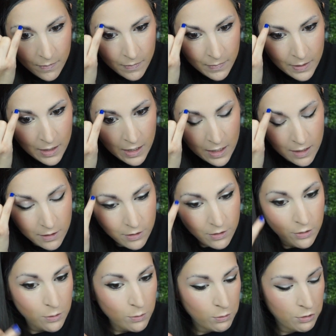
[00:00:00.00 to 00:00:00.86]
Not
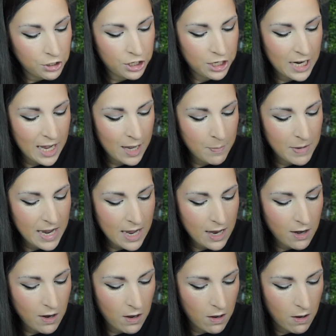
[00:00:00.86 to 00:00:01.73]
too shabby
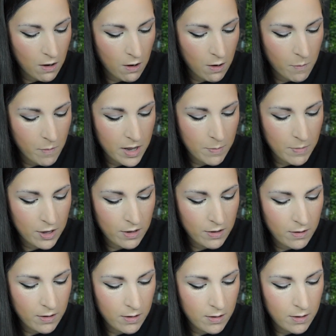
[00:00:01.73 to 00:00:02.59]
at all, baby.